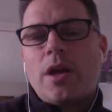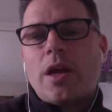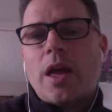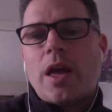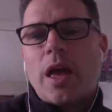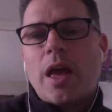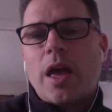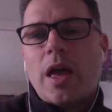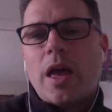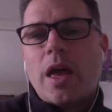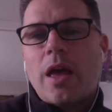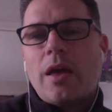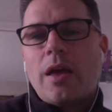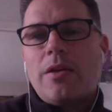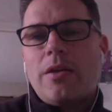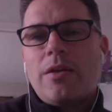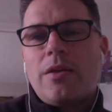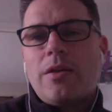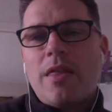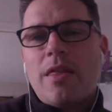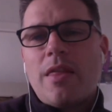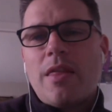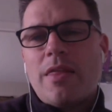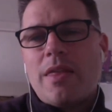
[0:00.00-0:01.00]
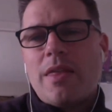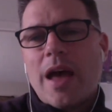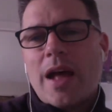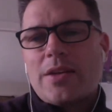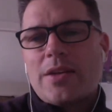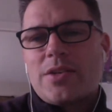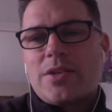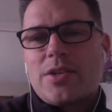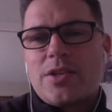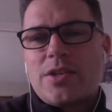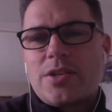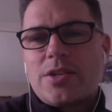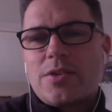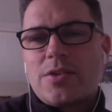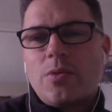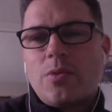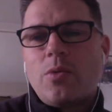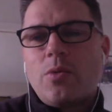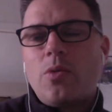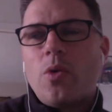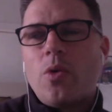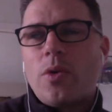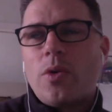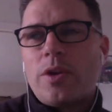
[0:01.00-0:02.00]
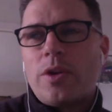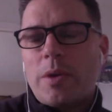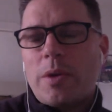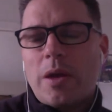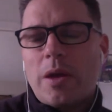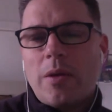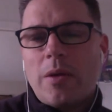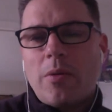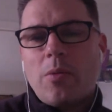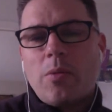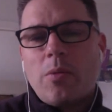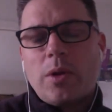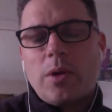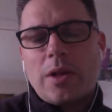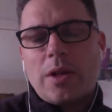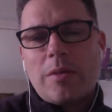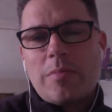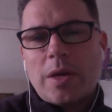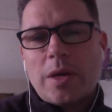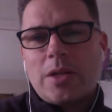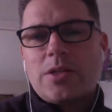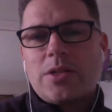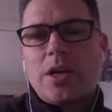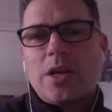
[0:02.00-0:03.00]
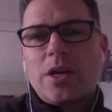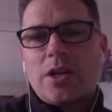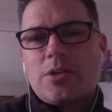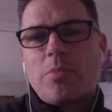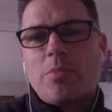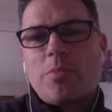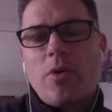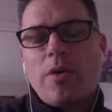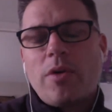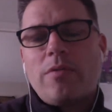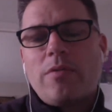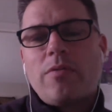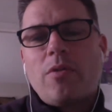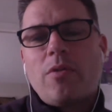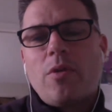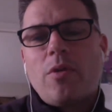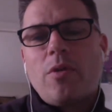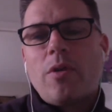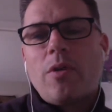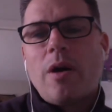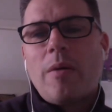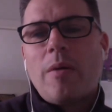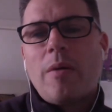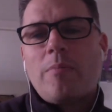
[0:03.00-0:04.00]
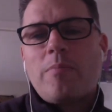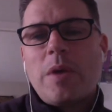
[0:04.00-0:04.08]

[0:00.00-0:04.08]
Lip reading: And that's going to be a really big touch point for